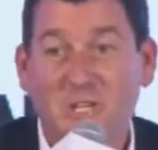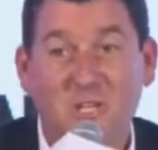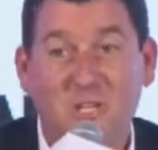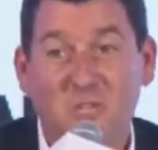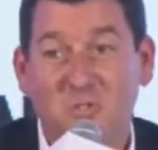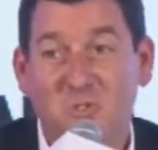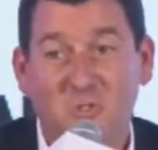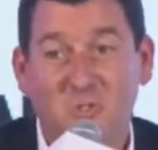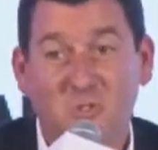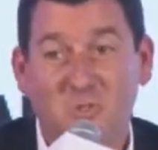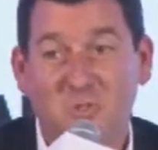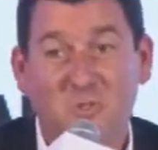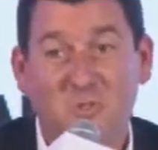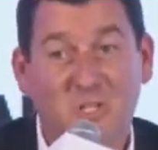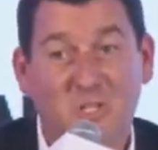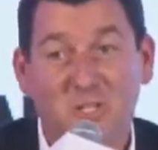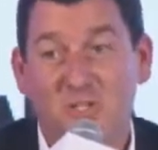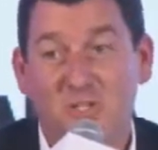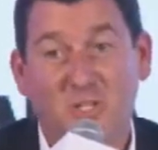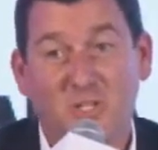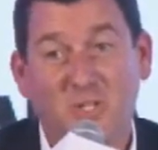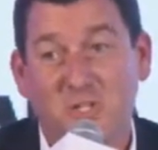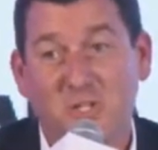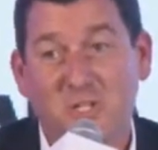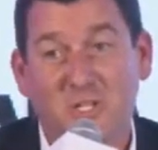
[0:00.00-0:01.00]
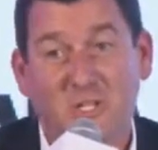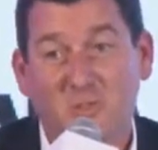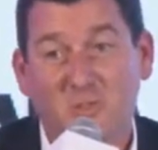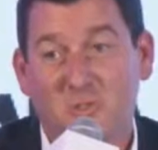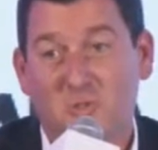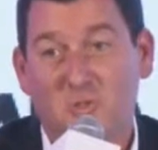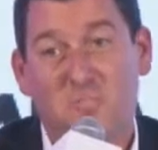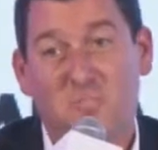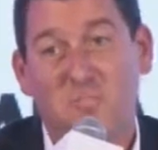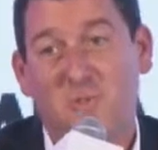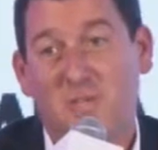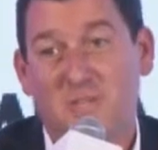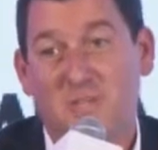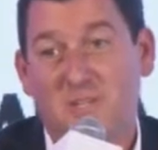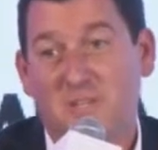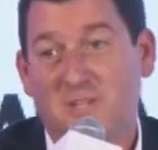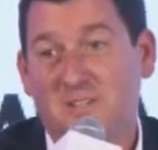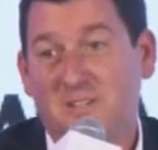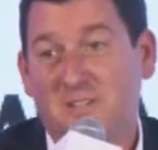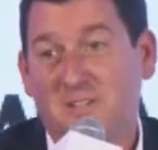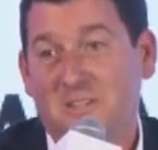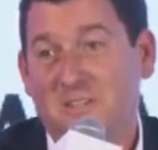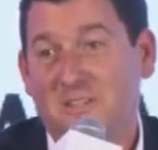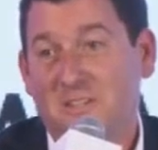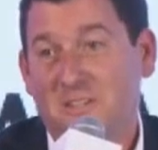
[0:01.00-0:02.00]
What they need is just agility,
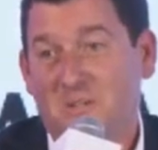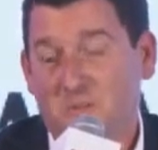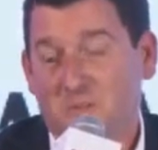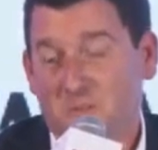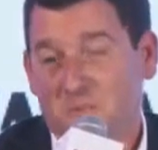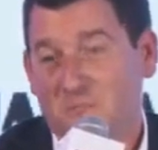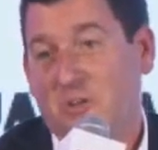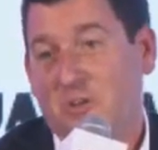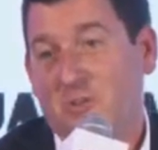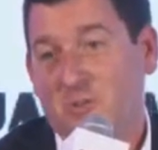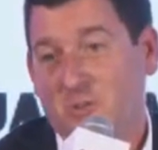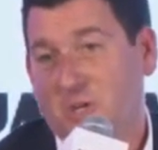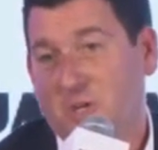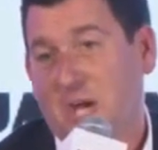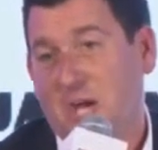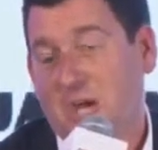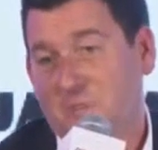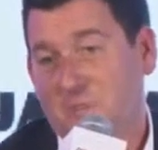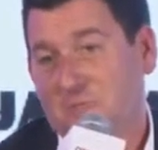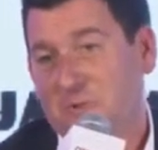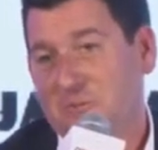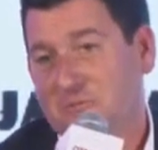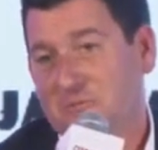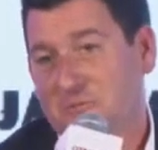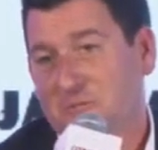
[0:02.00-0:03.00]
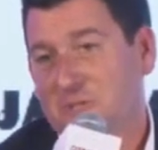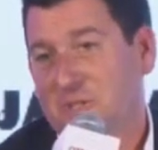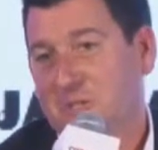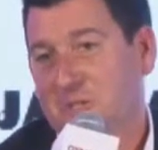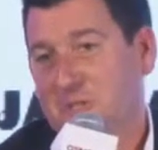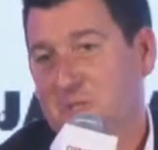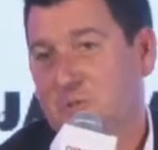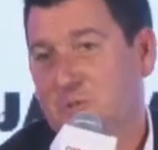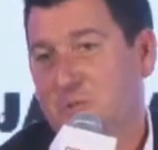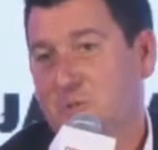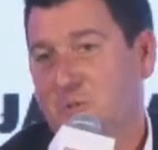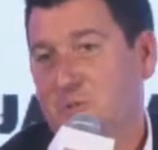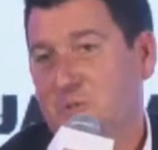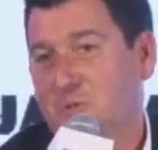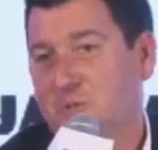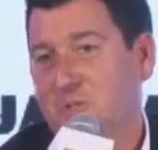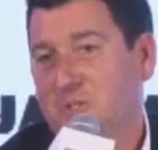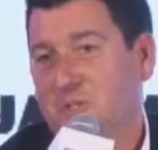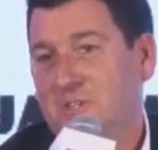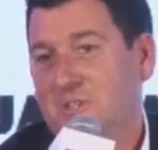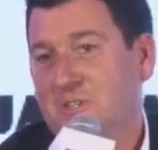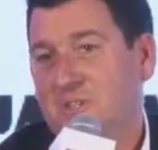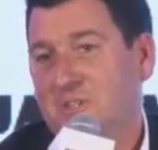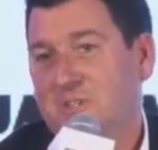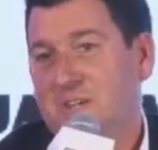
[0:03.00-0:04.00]
speed, some venture capital funding, of
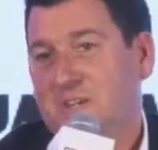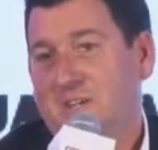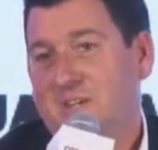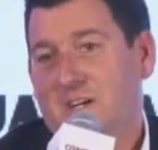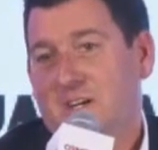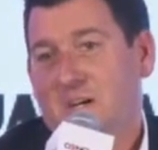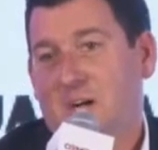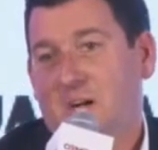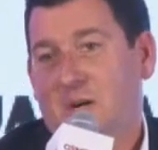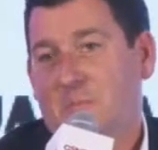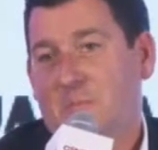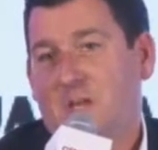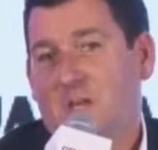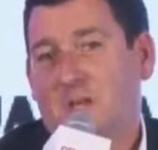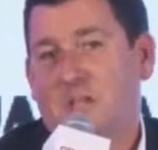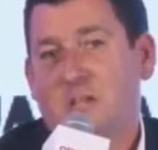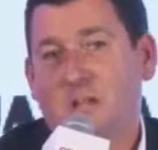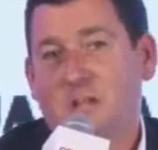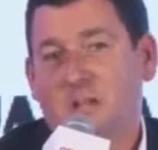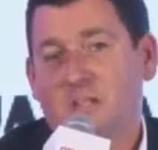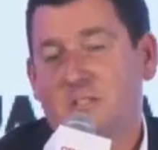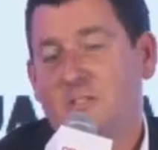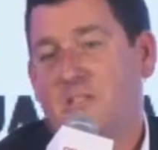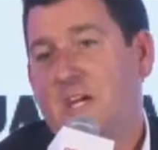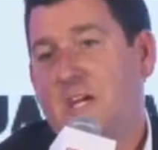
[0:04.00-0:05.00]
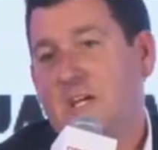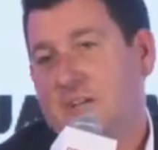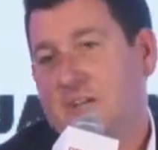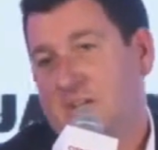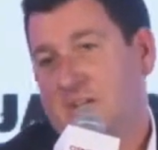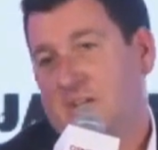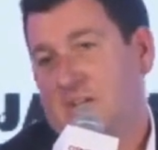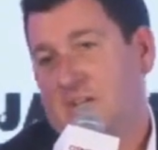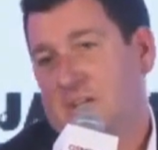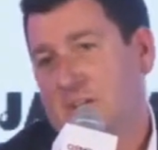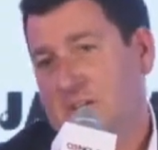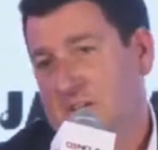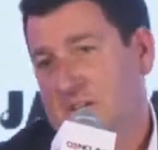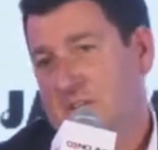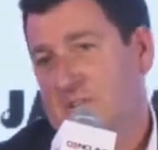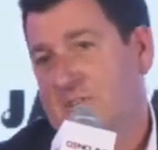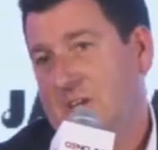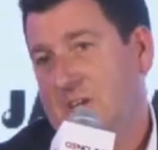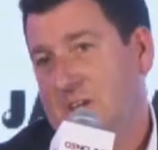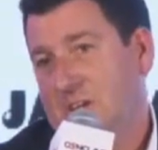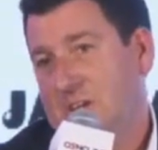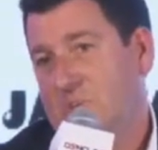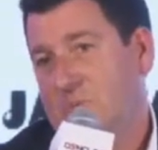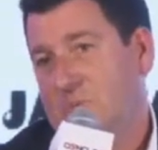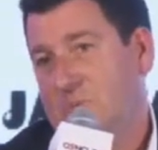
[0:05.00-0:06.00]
course, um, and a lot of data,
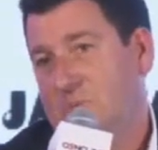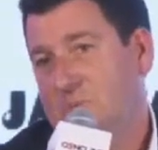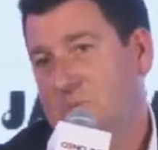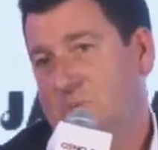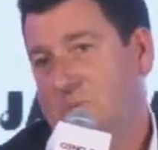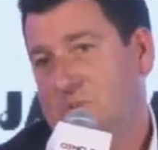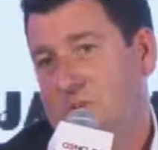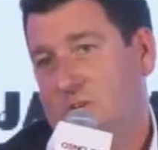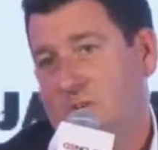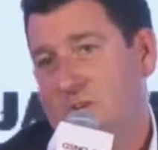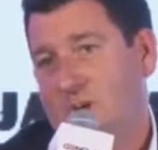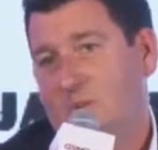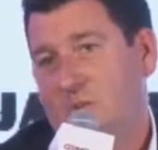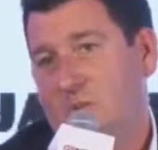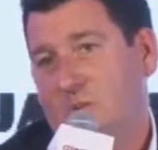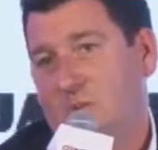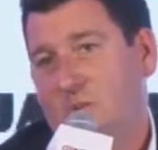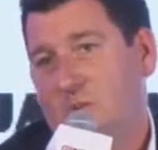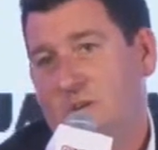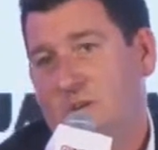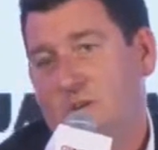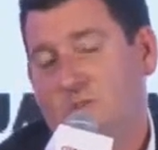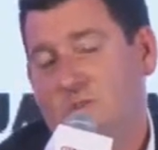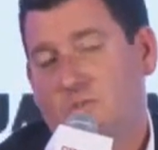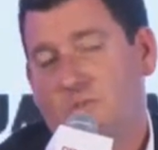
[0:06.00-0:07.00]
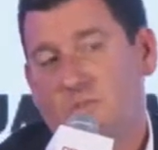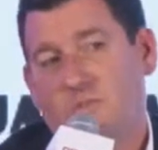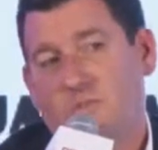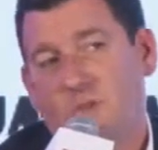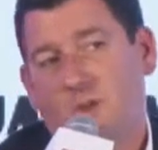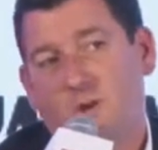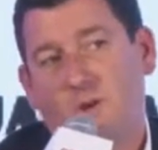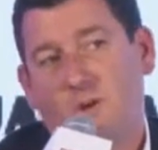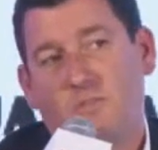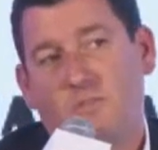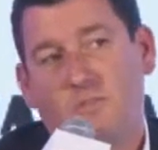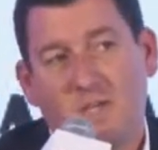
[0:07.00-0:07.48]
and they can, they can do a lot with that.